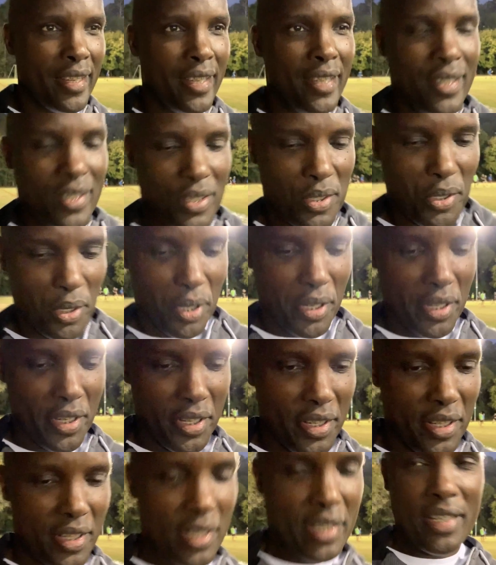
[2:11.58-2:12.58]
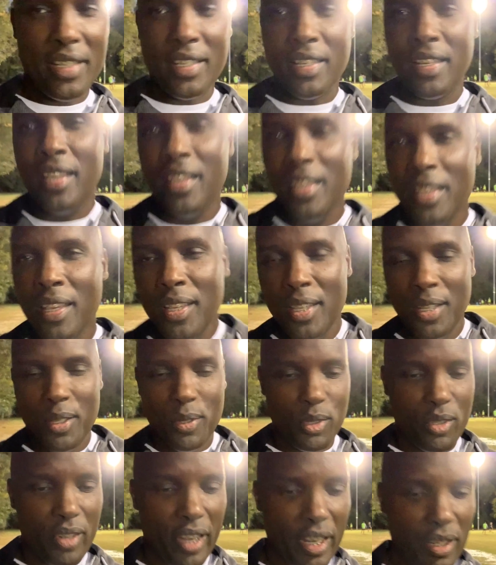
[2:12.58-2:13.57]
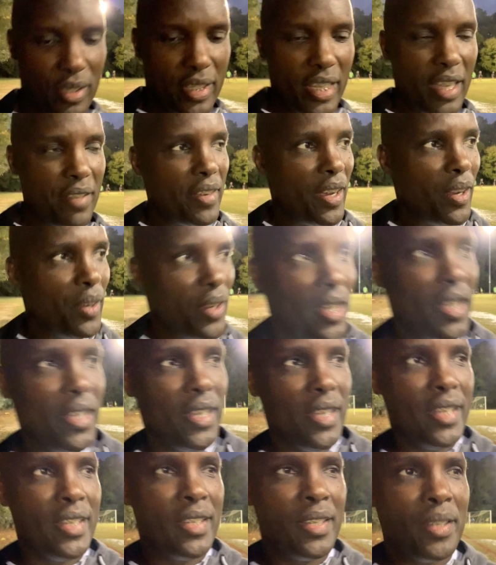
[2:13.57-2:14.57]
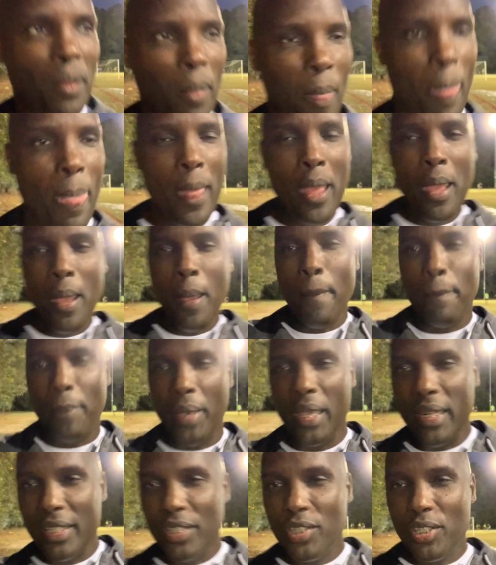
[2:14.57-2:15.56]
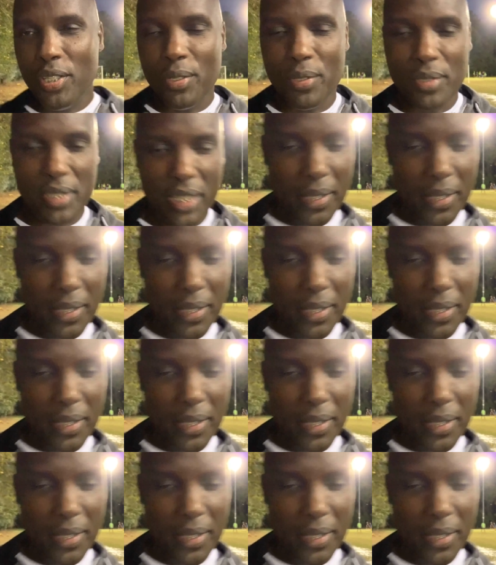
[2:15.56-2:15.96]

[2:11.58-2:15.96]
so we're trying to save our Payless shoes,